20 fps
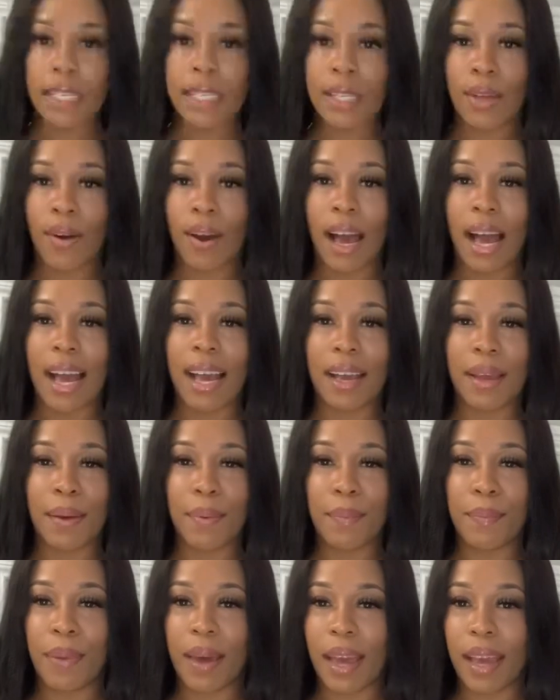so I
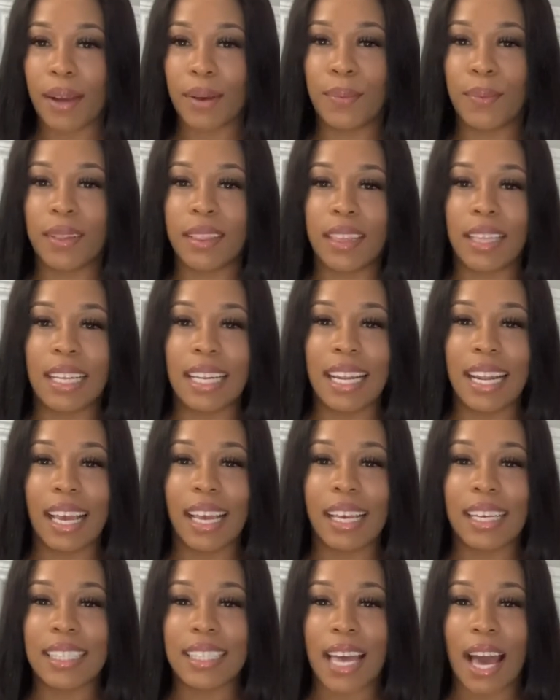am back with the
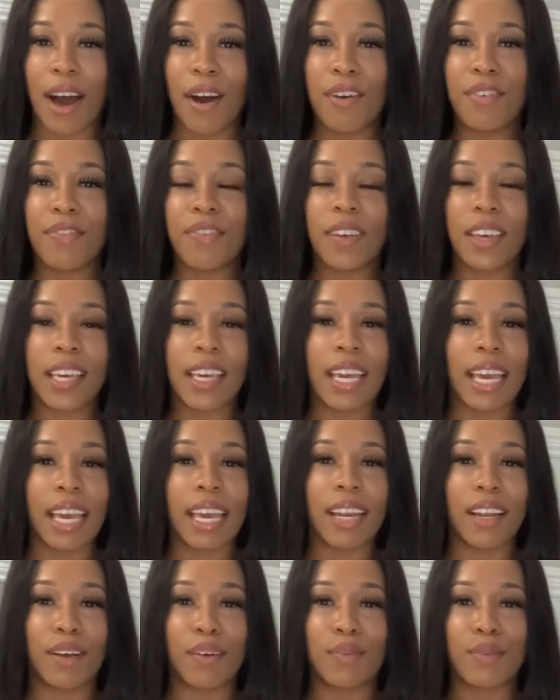next outfit.
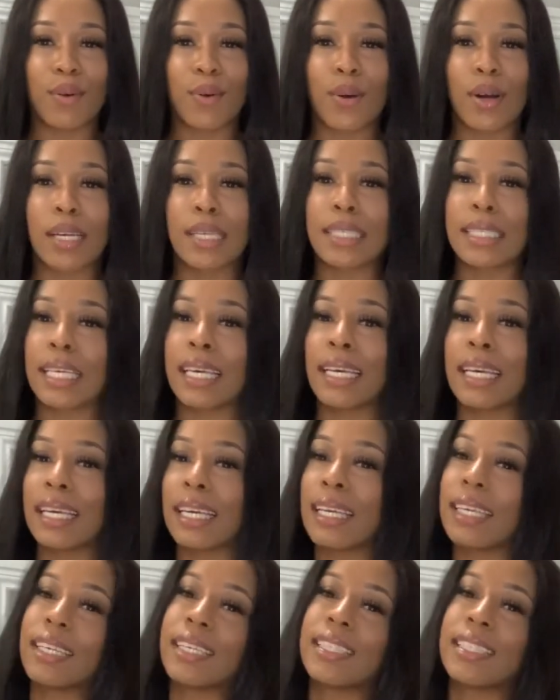And of course it
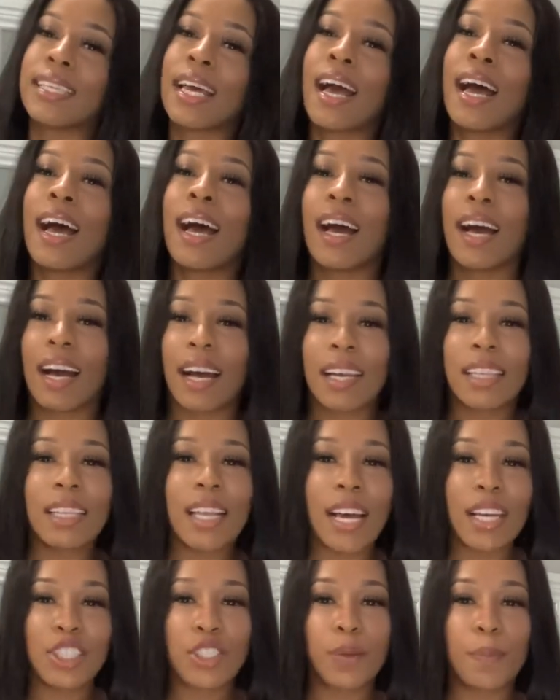is a
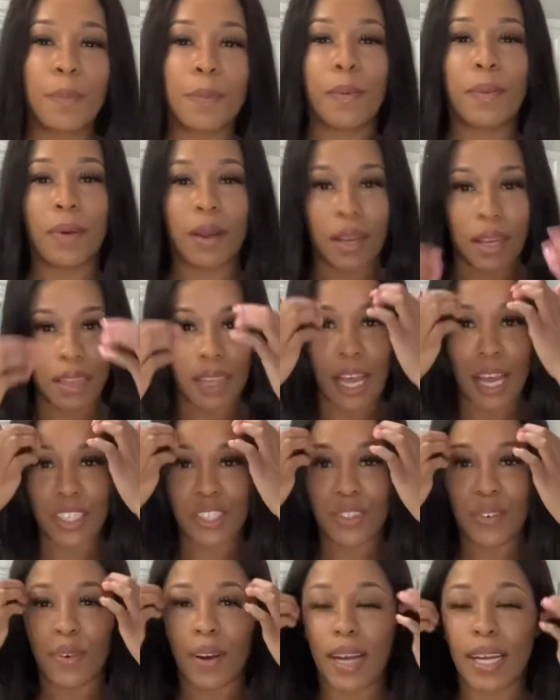
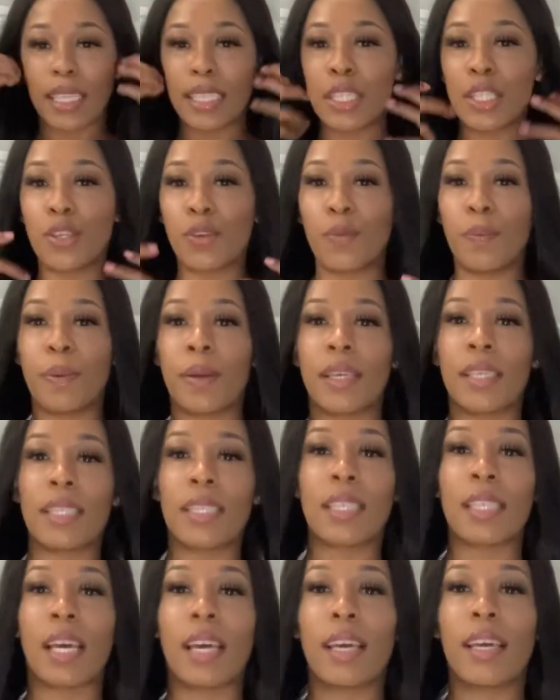lingerie two-piece
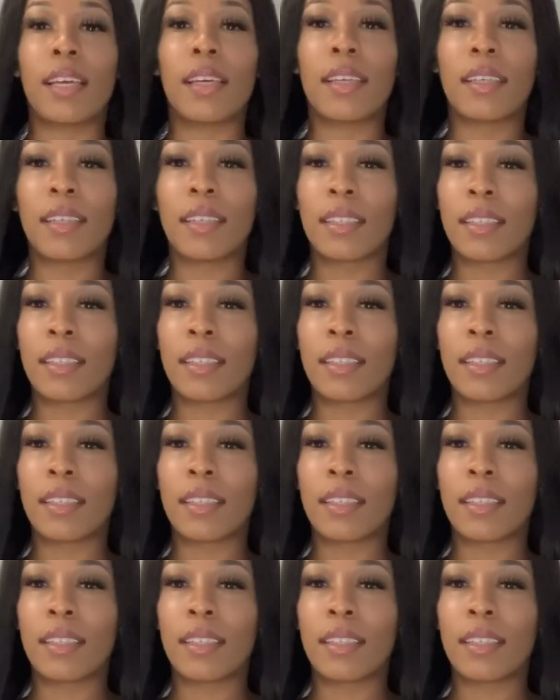set.